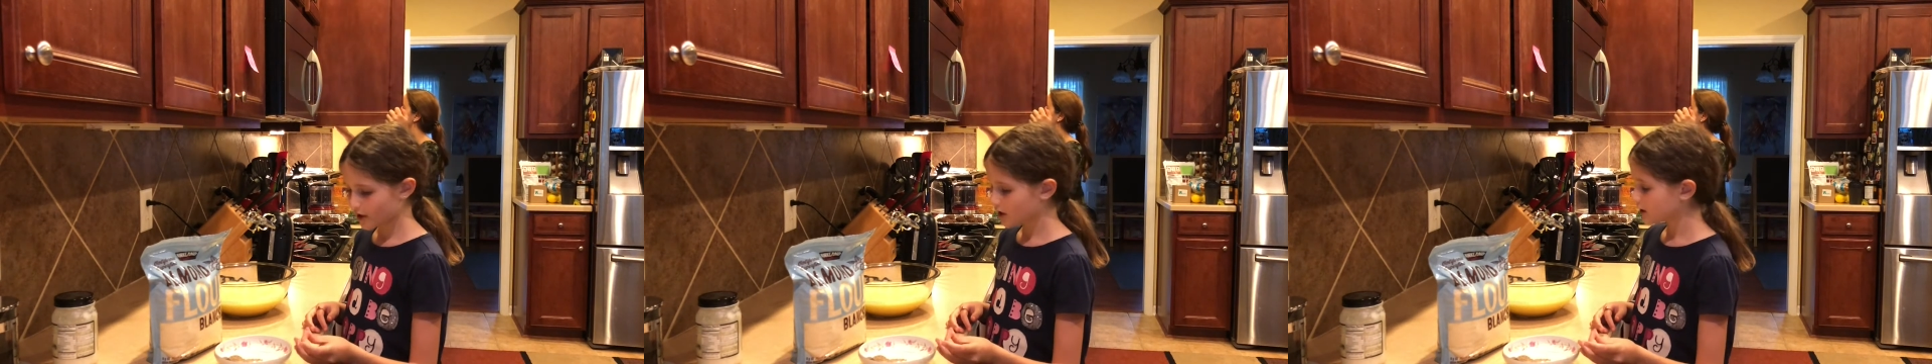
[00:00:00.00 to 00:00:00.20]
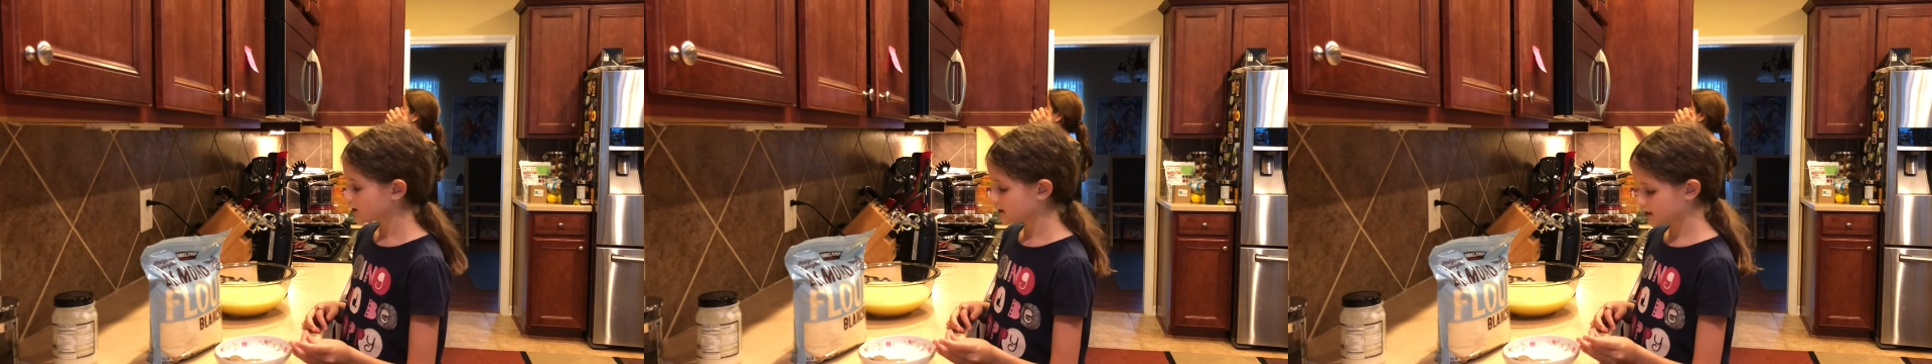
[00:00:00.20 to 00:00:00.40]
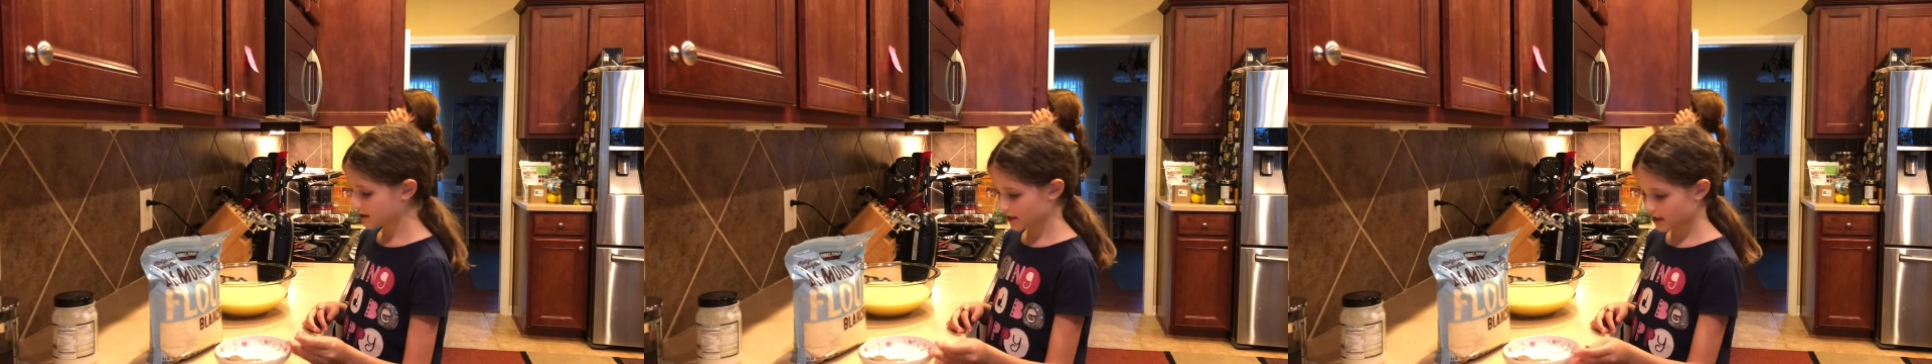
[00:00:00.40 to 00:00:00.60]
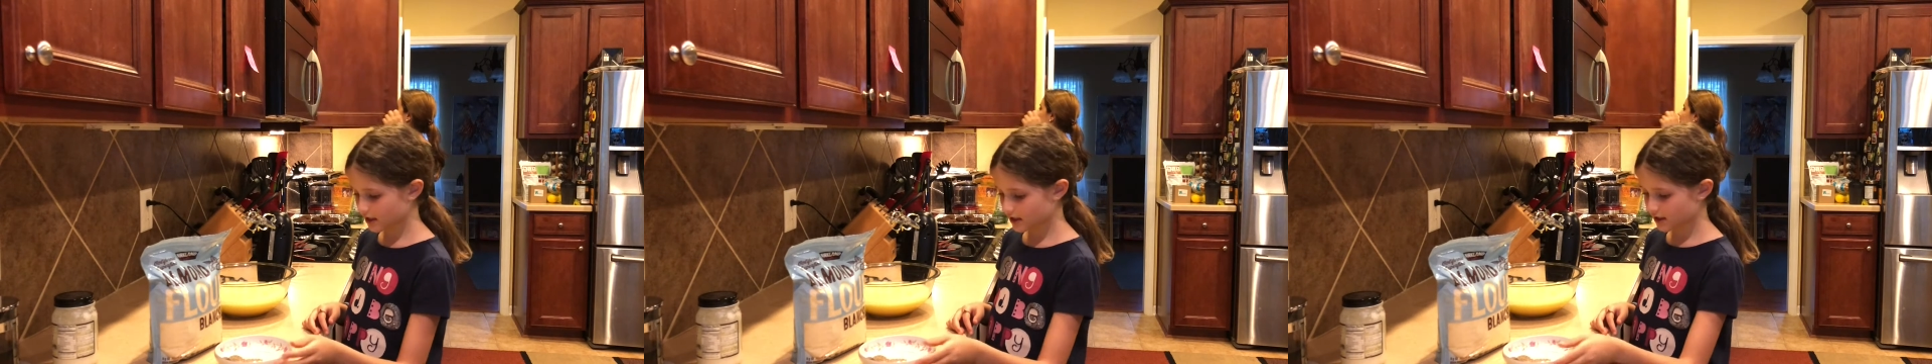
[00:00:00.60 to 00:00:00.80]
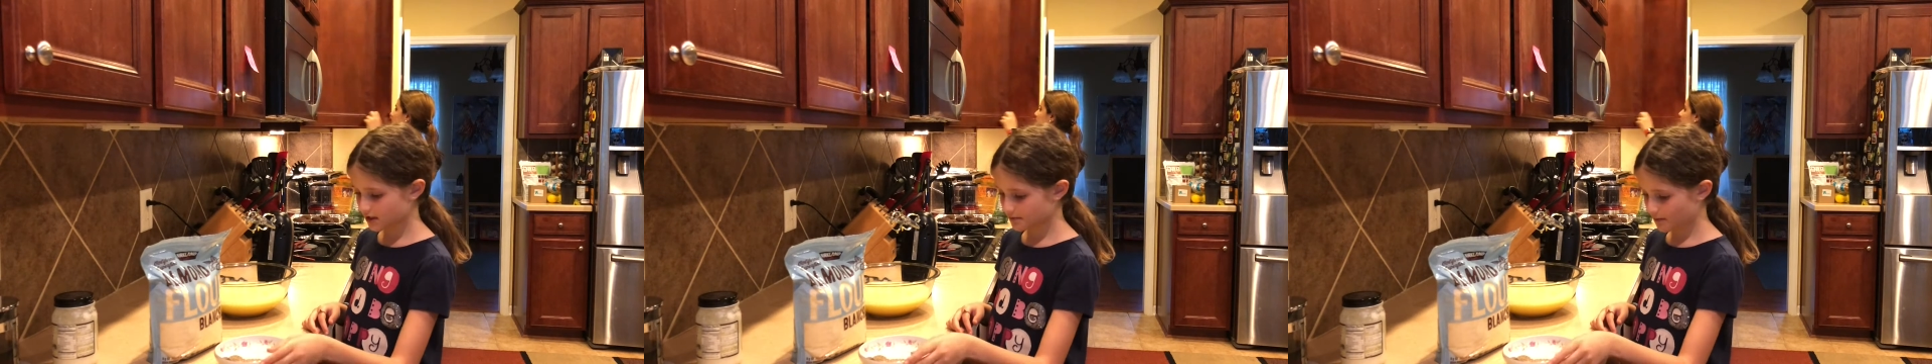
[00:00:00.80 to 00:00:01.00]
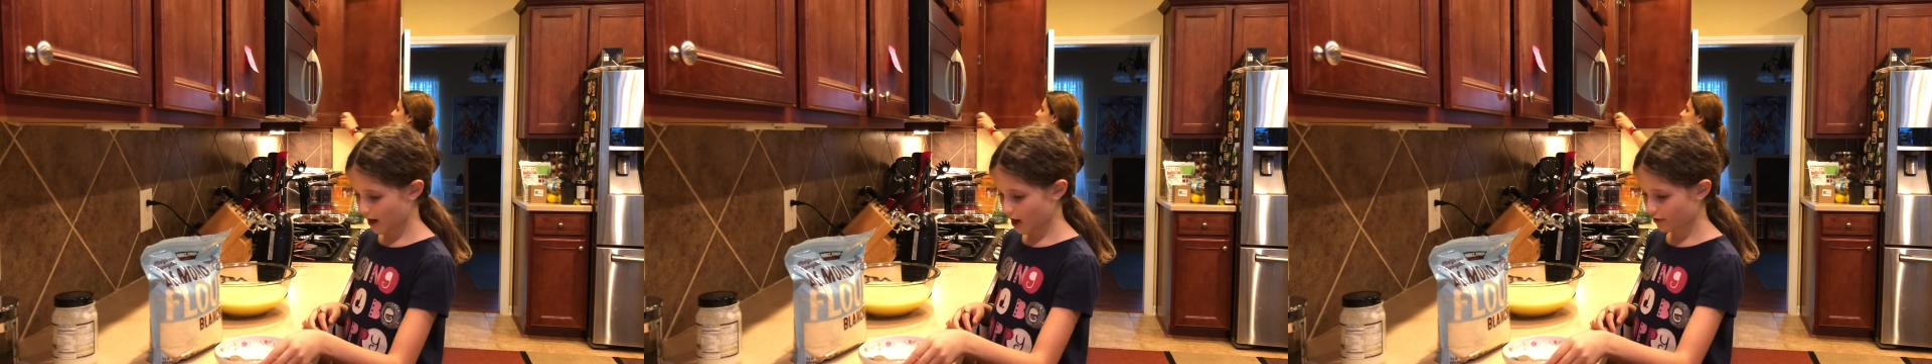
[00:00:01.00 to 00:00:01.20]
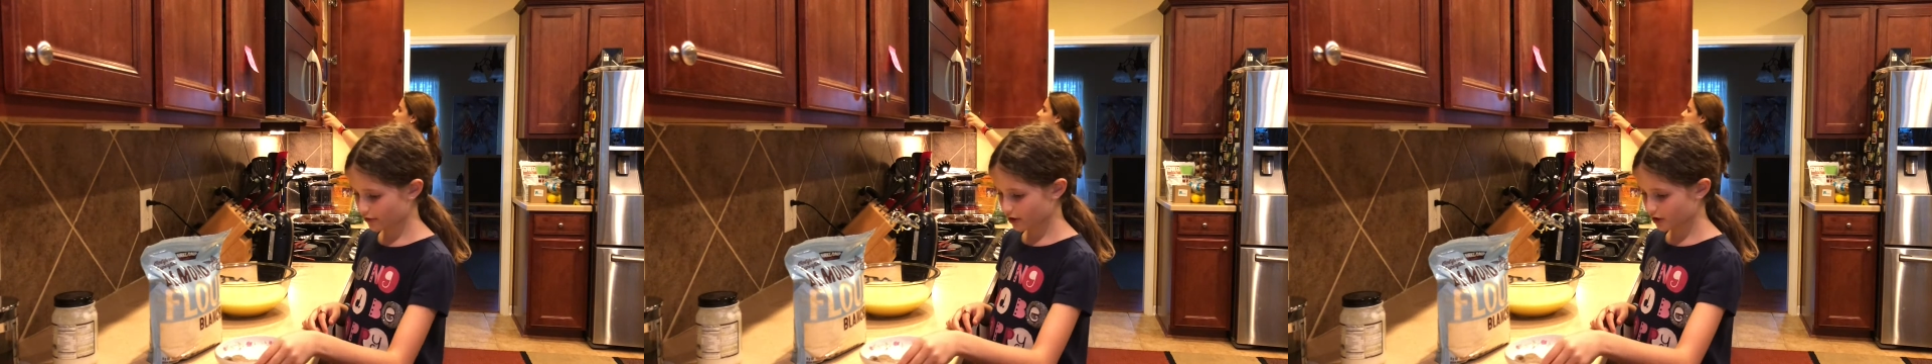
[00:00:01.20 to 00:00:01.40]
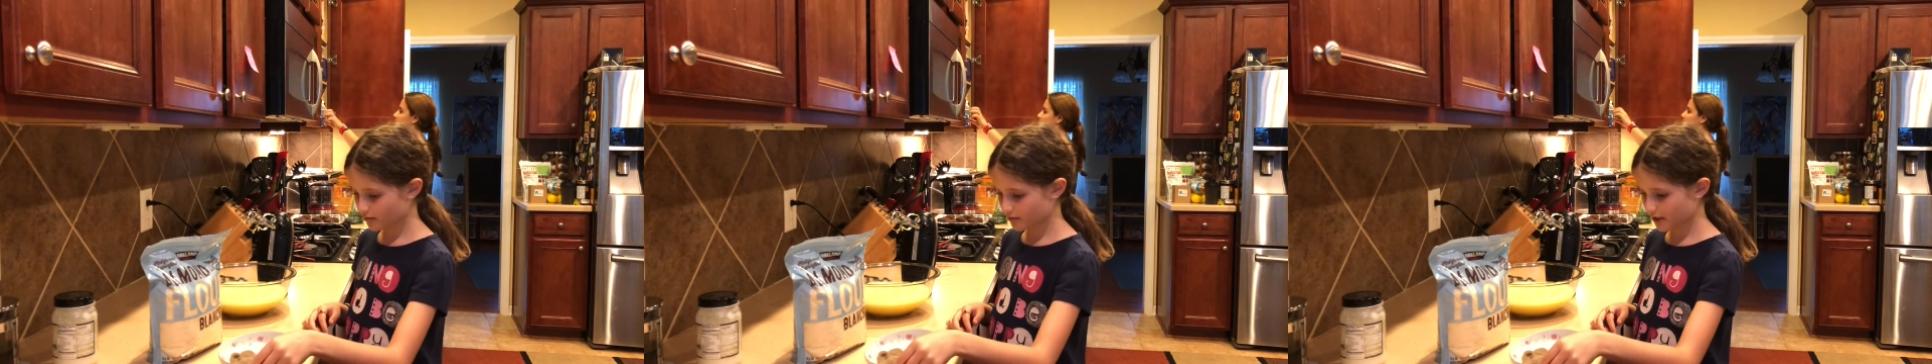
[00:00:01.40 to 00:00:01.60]
seeds
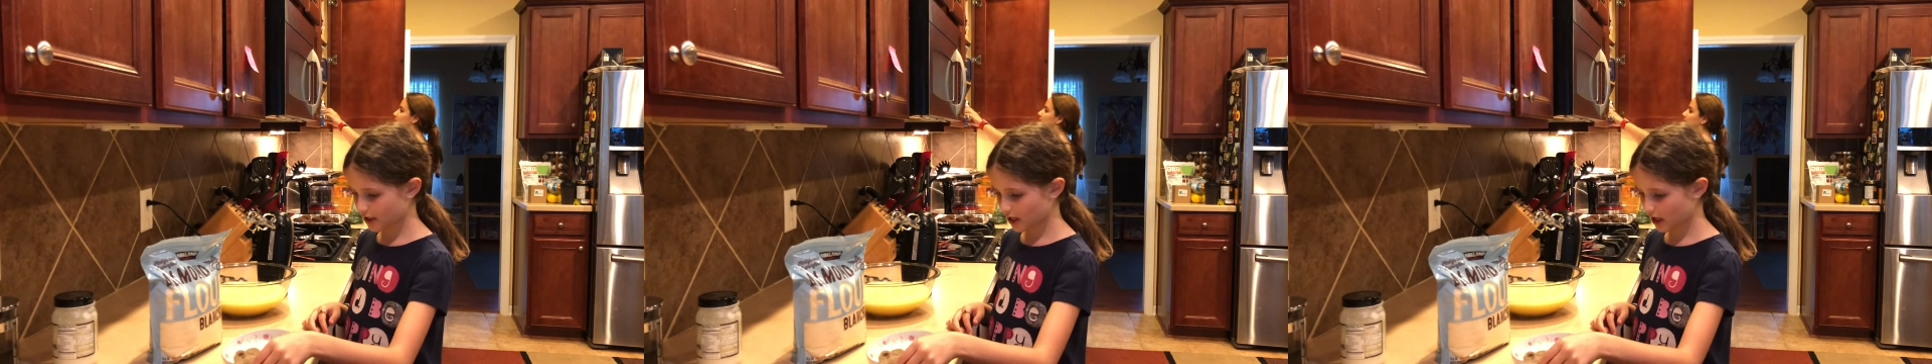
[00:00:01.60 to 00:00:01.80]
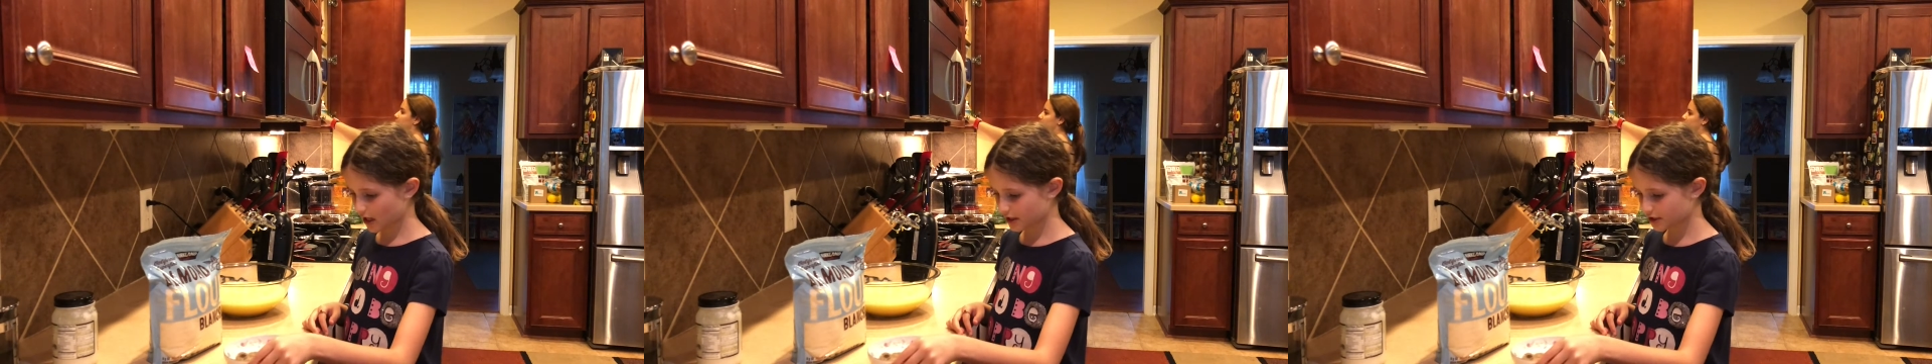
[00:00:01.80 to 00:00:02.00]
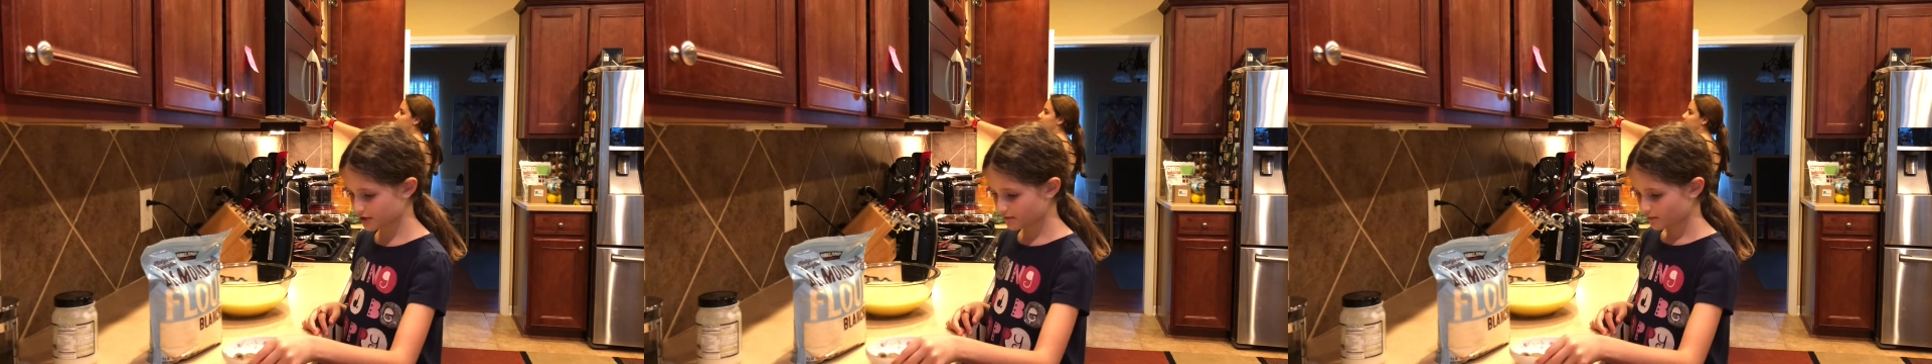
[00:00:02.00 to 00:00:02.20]
powdered, because